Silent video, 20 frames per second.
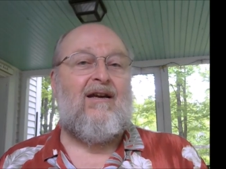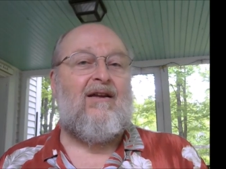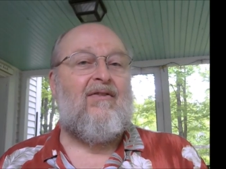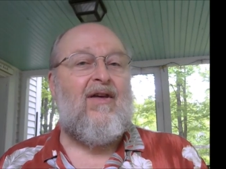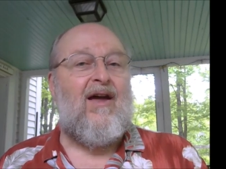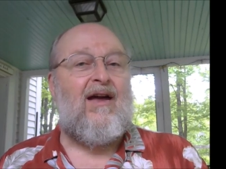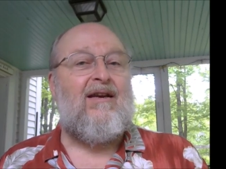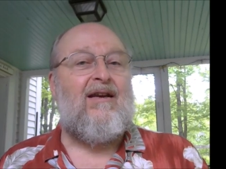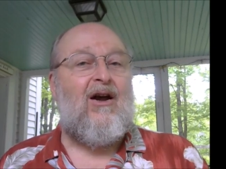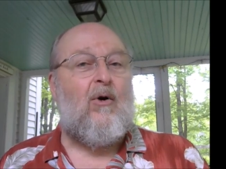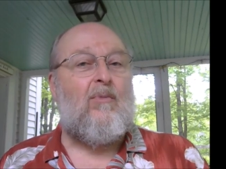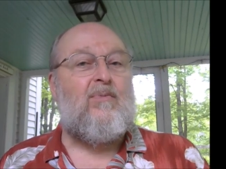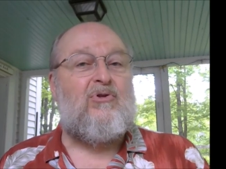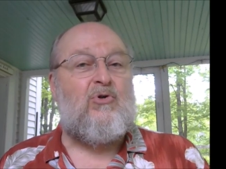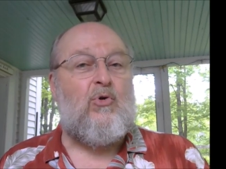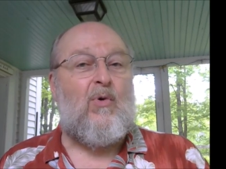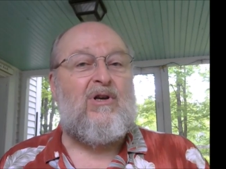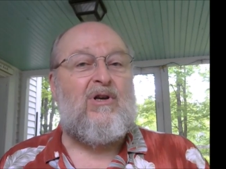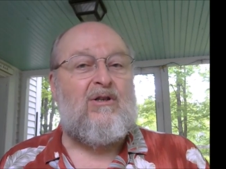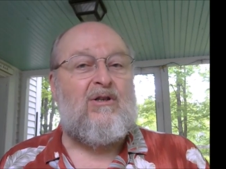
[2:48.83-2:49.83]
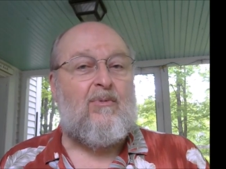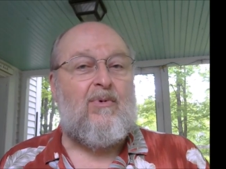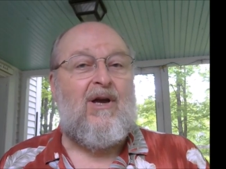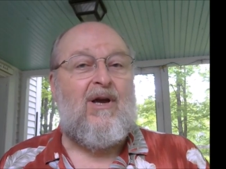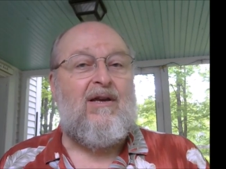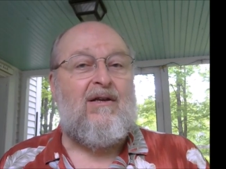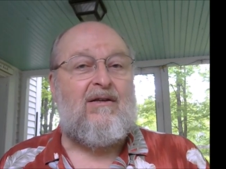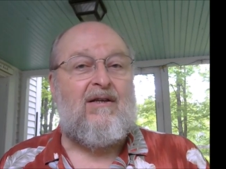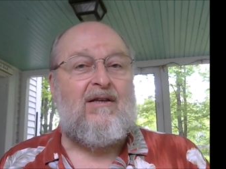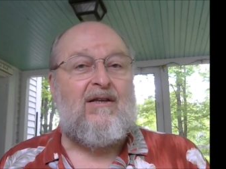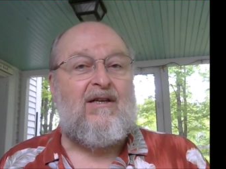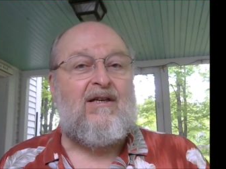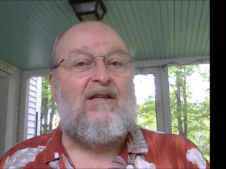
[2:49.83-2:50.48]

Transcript: and that helps to explain it.